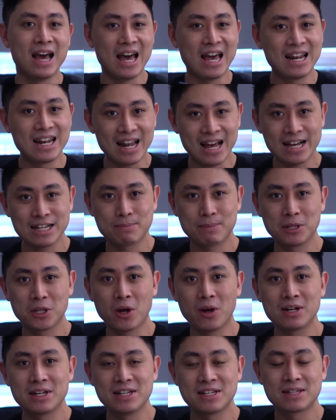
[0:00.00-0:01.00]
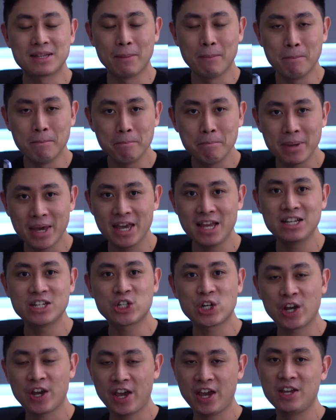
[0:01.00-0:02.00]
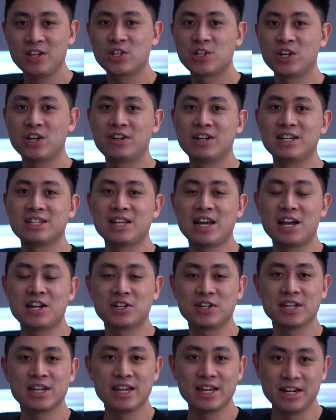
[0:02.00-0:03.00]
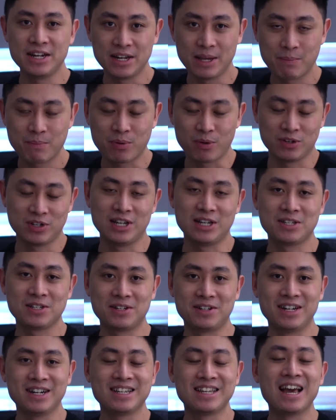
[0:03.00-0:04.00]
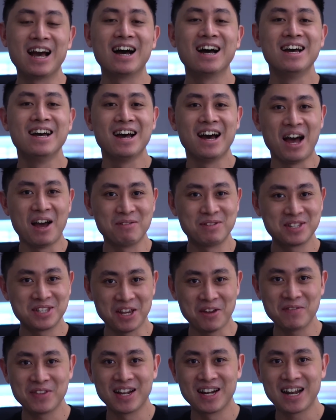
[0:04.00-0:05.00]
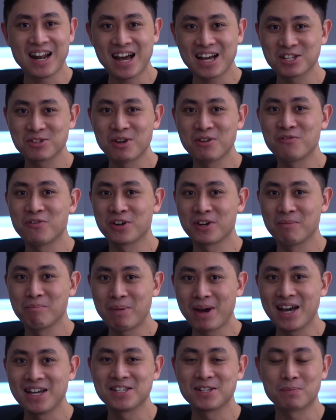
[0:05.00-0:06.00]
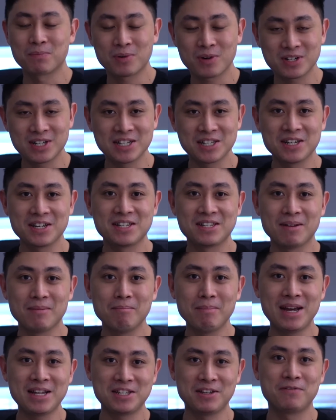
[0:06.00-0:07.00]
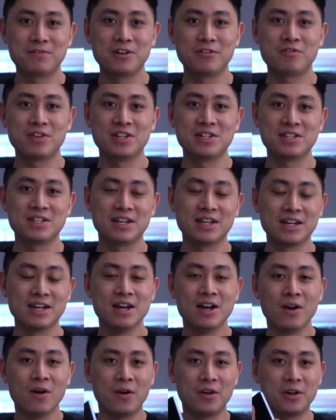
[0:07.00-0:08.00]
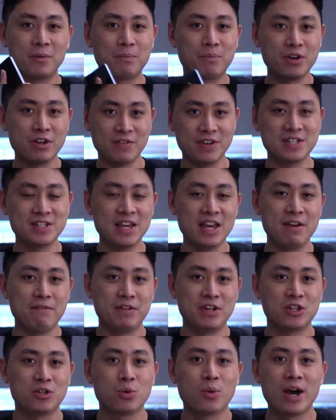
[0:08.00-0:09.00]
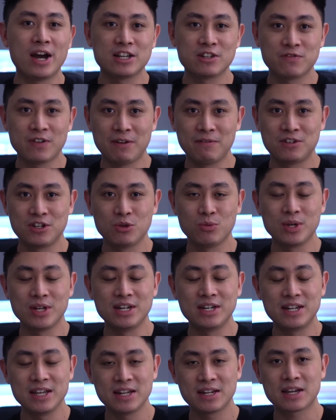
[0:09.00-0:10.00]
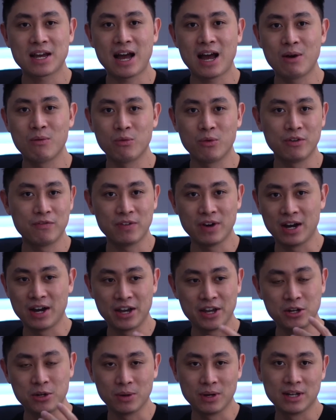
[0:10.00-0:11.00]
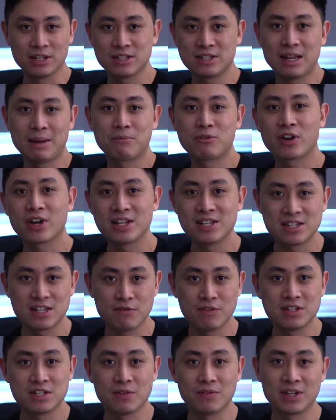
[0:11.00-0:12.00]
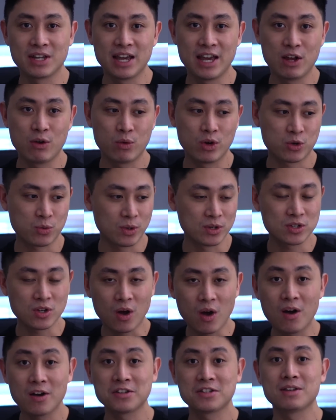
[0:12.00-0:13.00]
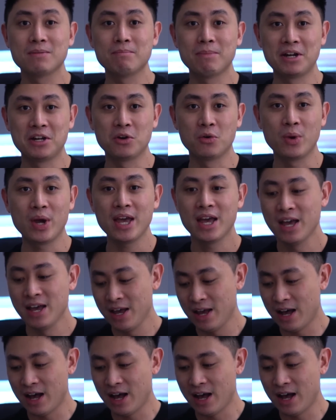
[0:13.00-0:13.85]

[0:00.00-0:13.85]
And last but not least, the main change here is actually in the processor. Yeah, I've saved the last one for the best. The processor is a massive difference here. On the previous A52s 5G, we did come with a Snapdragon 778, which was awesome, by the way.